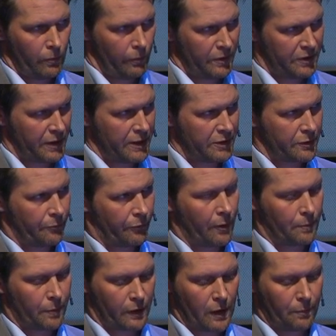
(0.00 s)
We changed a
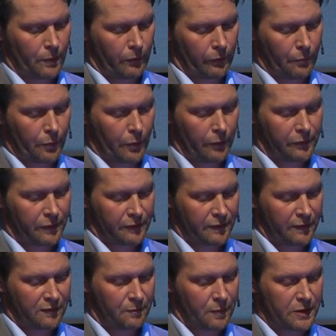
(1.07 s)
couple of the
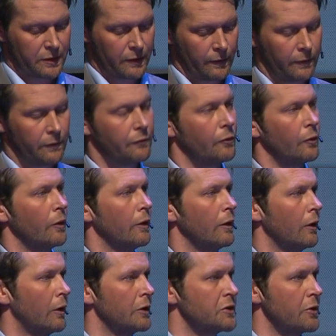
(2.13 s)
processes, especially for
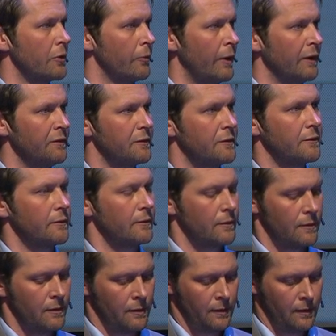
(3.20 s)
larger events.
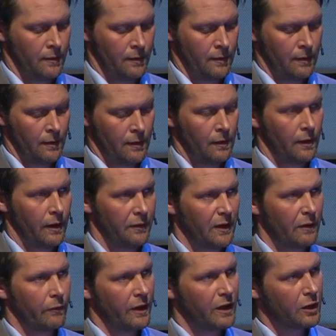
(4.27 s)
And
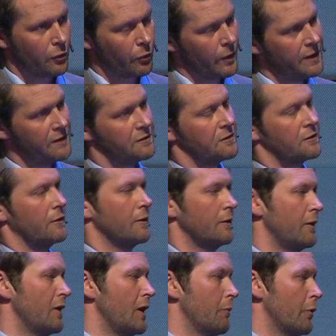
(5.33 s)
then we increased
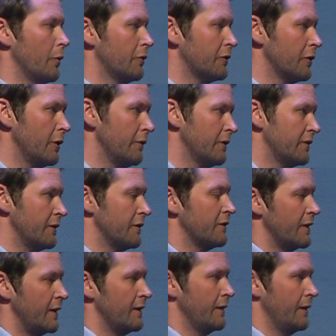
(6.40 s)
the number of
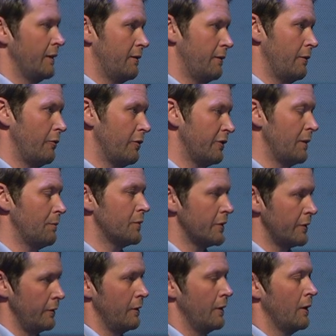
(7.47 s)
services in that
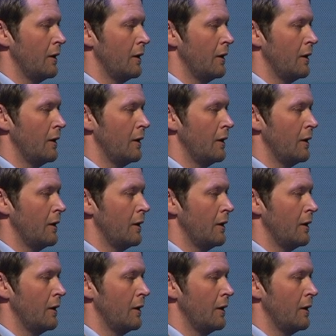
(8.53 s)
reception